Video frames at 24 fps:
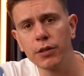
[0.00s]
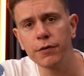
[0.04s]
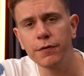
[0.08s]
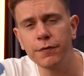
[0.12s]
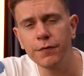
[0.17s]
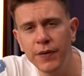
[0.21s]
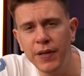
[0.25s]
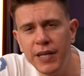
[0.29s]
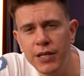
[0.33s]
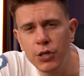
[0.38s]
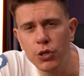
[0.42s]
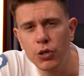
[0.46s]

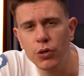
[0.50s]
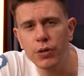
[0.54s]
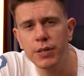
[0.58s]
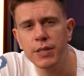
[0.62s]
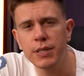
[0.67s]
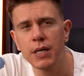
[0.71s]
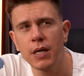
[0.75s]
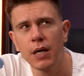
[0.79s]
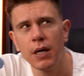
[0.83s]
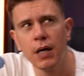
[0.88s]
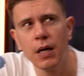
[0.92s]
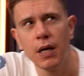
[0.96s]

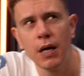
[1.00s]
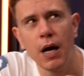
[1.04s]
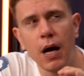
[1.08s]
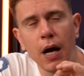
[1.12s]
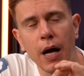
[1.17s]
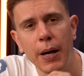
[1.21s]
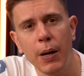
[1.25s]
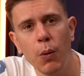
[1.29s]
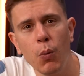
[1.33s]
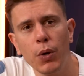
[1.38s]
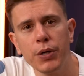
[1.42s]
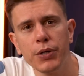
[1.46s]
features,
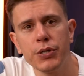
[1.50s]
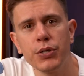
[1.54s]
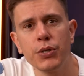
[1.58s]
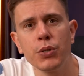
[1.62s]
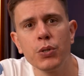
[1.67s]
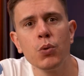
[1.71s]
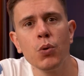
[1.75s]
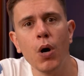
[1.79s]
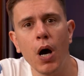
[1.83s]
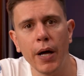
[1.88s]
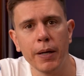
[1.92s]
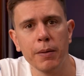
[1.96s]
I want
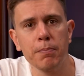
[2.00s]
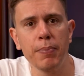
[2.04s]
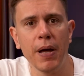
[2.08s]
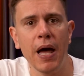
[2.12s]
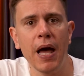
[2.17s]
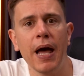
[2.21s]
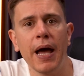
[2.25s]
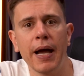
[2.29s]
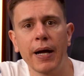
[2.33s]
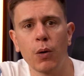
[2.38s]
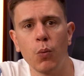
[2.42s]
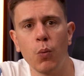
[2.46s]
to
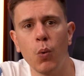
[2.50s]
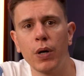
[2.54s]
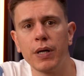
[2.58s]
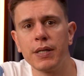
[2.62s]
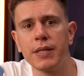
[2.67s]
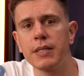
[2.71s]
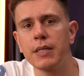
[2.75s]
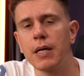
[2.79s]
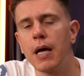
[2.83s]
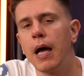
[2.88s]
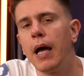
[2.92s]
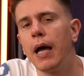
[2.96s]
unpack what
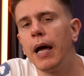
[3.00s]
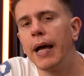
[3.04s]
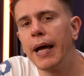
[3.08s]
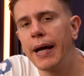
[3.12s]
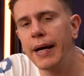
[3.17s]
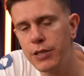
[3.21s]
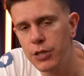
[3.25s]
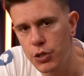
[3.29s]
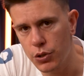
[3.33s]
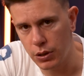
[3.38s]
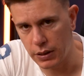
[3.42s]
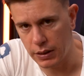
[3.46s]
it's
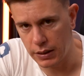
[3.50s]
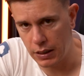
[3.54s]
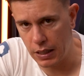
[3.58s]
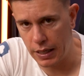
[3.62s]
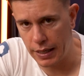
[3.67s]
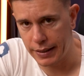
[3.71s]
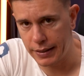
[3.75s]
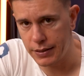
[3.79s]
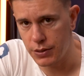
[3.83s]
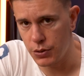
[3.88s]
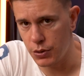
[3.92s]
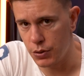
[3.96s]
actually
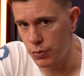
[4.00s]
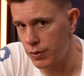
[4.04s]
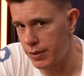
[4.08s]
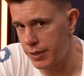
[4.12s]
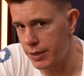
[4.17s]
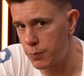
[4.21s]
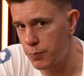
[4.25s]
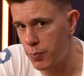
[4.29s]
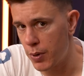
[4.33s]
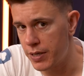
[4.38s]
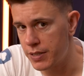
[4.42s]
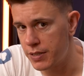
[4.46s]
like to use
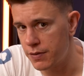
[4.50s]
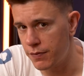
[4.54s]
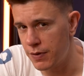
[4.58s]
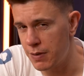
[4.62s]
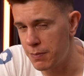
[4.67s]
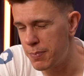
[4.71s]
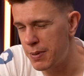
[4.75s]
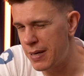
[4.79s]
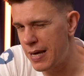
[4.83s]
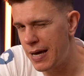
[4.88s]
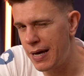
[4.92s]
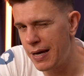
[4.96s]

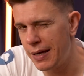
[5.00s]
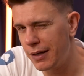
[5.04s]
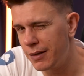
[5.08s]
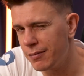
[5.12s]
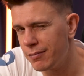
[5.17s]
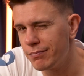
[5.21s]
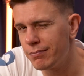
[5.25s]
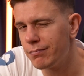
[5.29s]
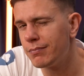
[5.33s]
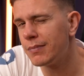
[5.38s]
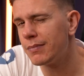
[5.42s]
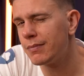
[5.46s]

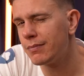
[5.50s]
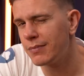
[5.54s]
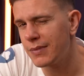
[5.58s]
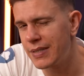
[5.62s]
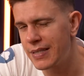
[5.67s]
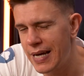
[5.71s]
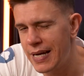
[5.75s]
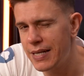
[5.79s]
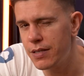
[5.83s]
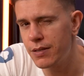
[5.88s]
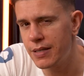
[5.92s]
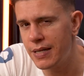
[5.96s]
ExpressVPN
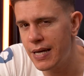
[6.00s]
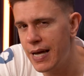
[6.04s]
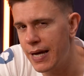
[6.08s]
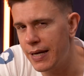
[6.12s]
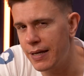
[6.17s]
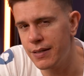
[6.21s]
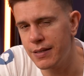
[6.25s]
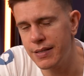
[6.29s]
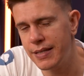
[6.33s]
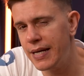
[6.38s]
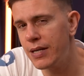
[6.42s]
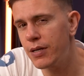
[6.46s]
day-to-day in
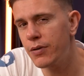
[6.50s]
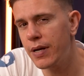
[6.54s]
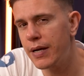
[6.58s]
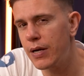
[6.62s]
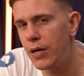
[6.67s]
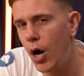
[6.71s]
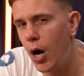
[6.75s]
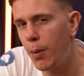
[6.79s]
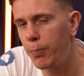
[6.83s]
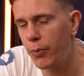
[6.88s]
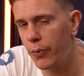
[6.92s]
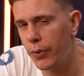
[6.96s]
a day-to-day
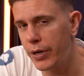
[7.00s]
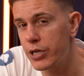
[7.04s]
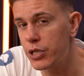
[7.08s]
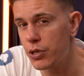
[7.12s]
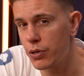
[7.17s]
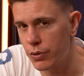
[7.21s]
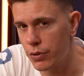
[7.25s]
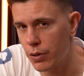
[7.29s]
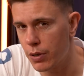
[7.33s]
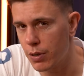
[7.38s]
operation on your